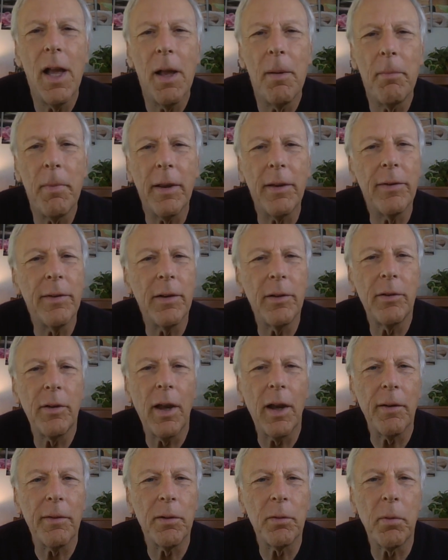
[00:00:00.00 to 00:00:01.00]
message
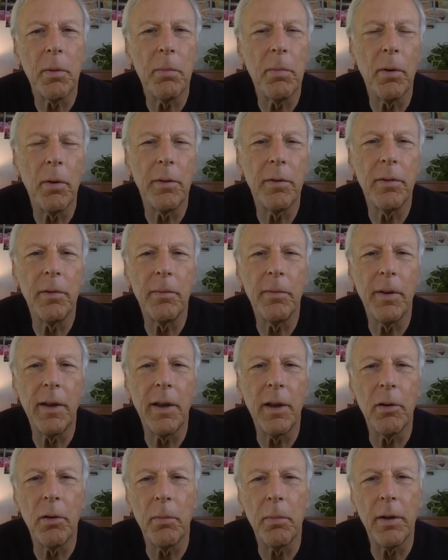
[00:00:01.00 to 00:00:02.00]
after we post a
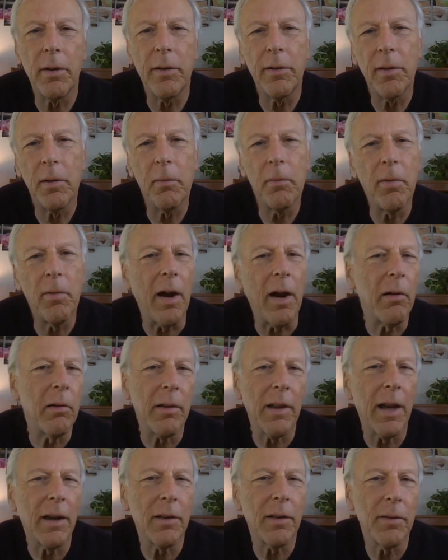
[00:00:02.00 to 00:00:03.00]
video about some
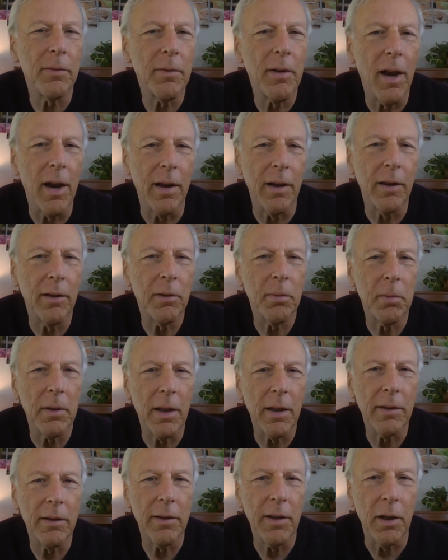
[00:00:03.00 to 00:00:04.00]
viral act of kindness, we'd
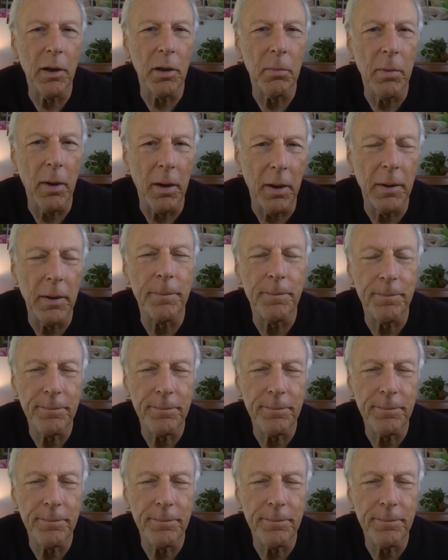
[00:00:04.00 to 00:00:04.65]
like to hear about it.